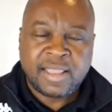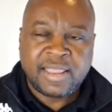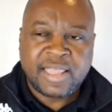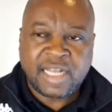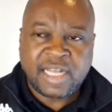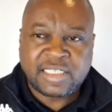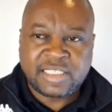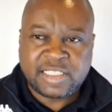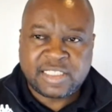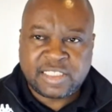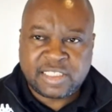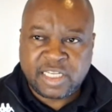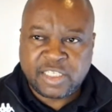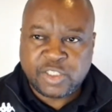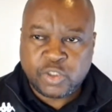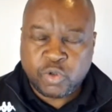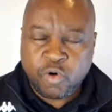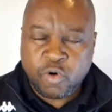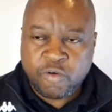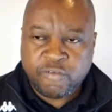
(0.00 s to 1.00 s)
that
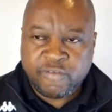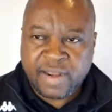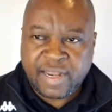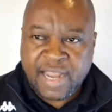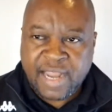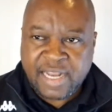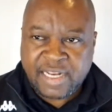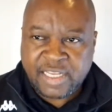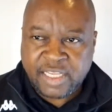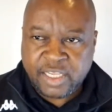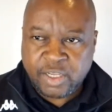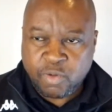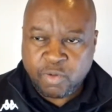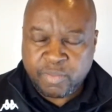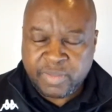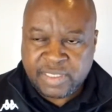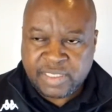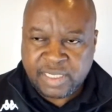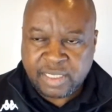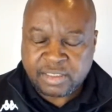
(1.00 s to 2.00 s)
stretch over 9
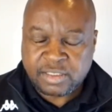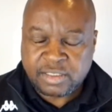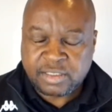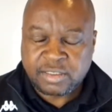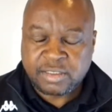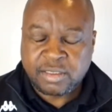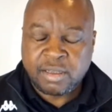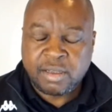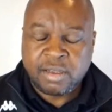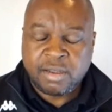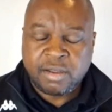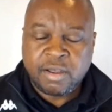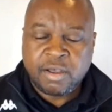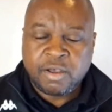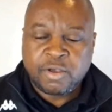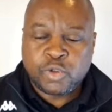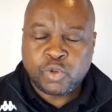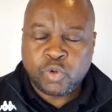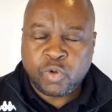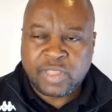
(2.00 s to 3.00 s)
kilometers.
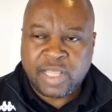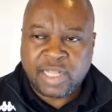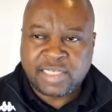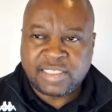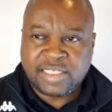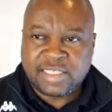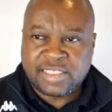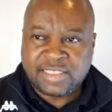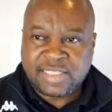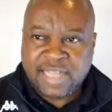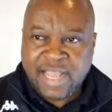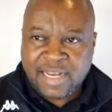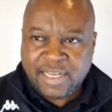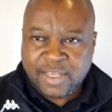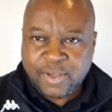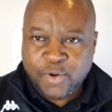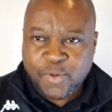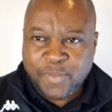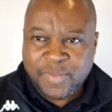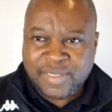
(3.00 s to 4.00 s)
So that is
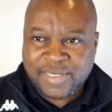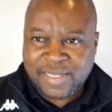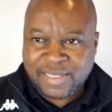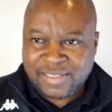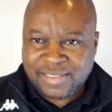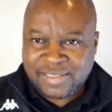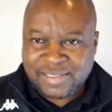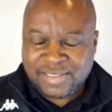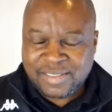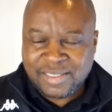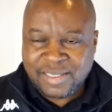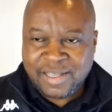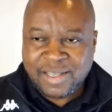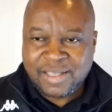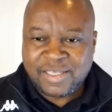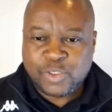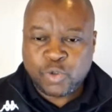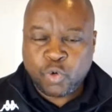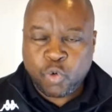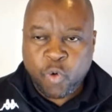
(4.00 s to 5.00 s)
9 kilometers
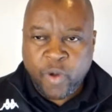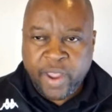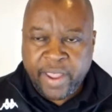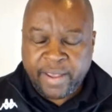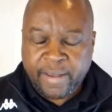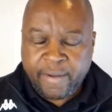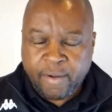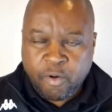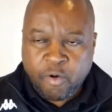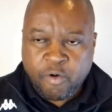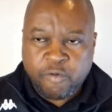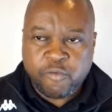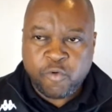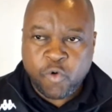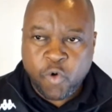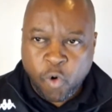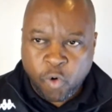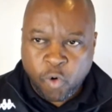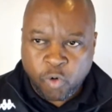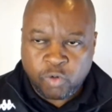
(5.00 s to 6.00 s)
square of
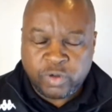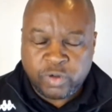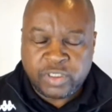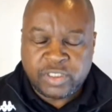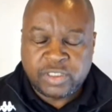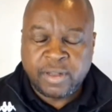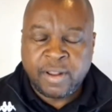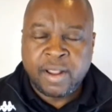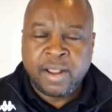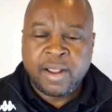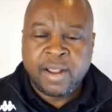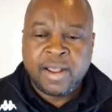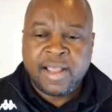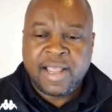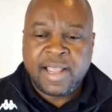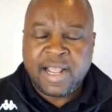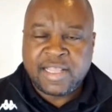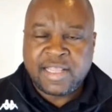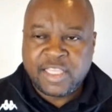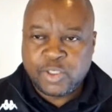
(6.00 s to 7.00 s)
gold.
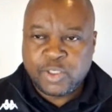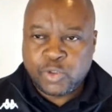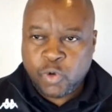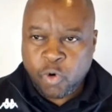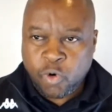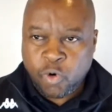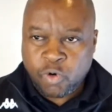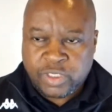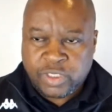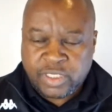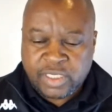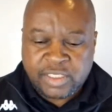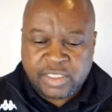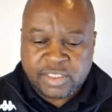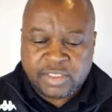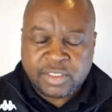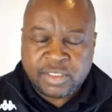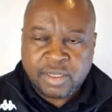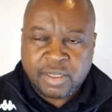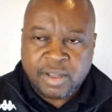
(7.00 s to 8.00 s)
And this gold
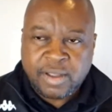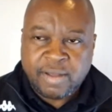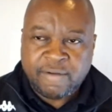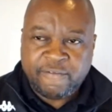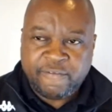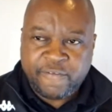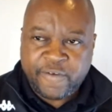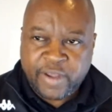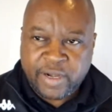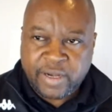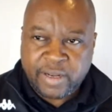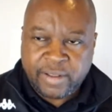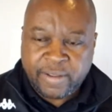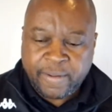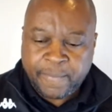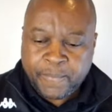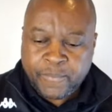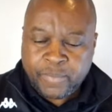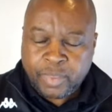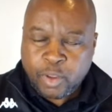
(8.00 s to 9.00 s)
is very
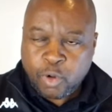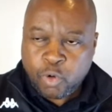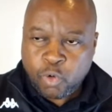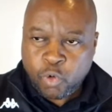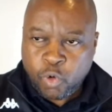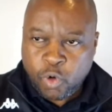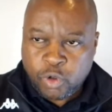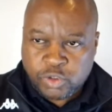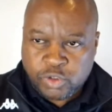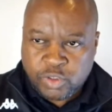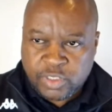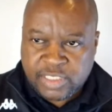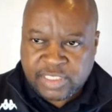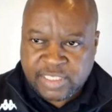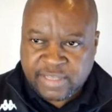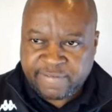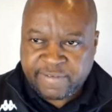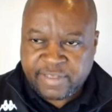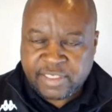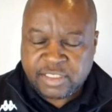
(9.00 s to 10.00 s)
close to the
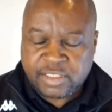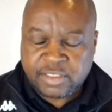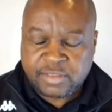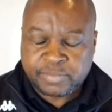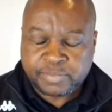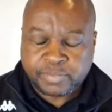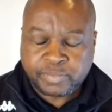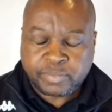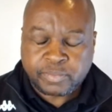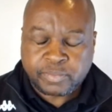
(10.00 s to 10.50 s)
surface.